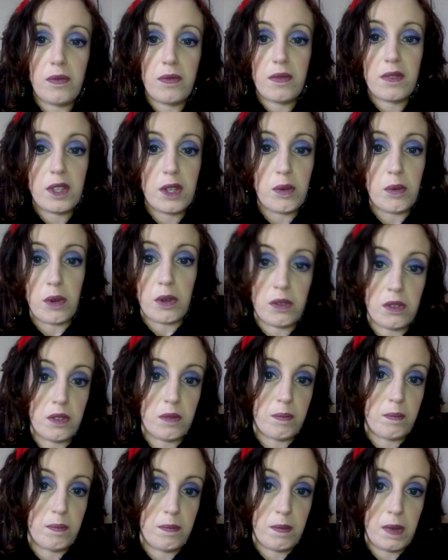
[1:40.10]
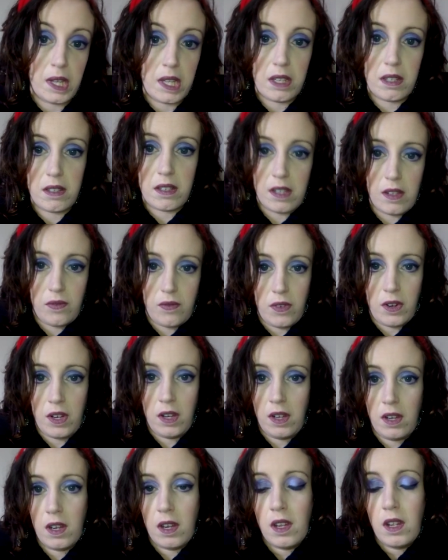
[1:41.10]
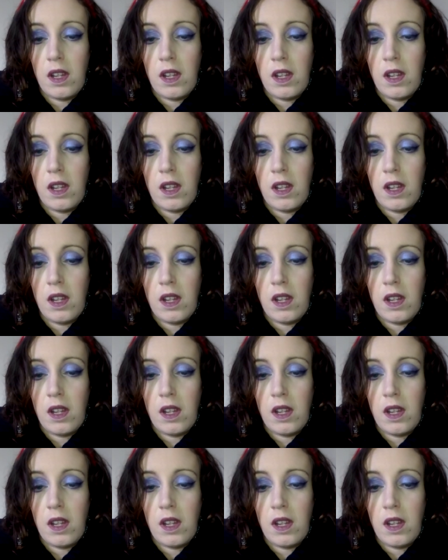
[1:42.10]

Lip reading: Two roles a bit different,